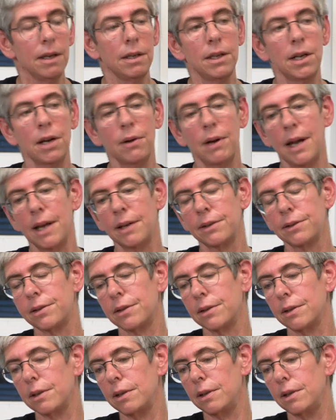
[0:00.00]
you know,
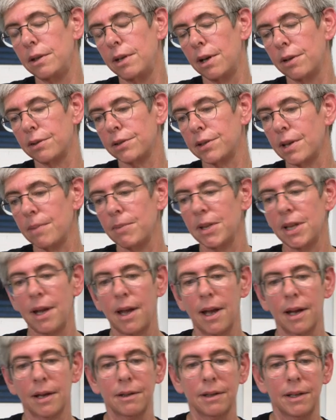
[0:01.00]
and you know, some of the
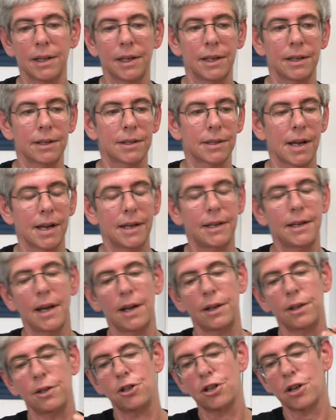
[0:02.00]
heckling is like
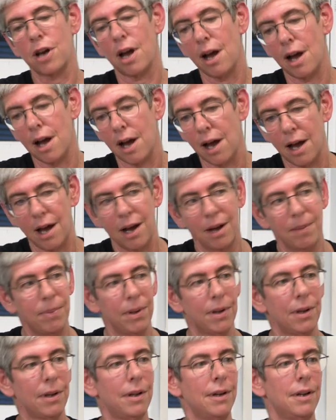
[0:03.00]
get a
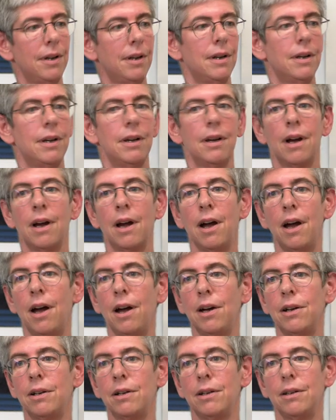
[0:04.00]
job.
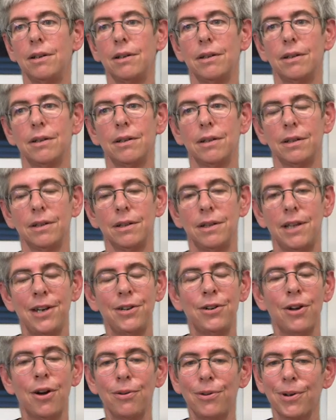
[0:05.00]
Uh,
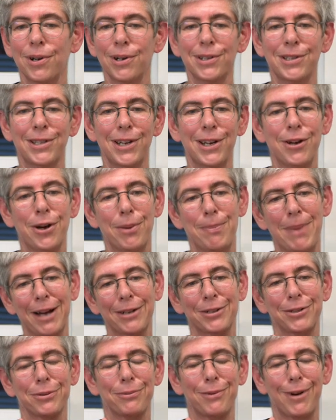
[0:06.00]
they no longer say go
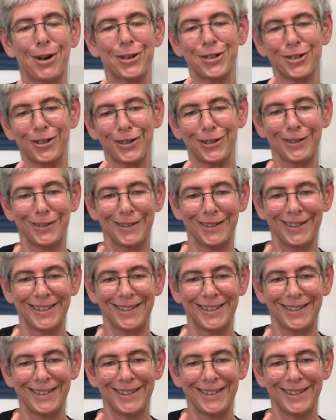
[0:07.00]
back to Russia.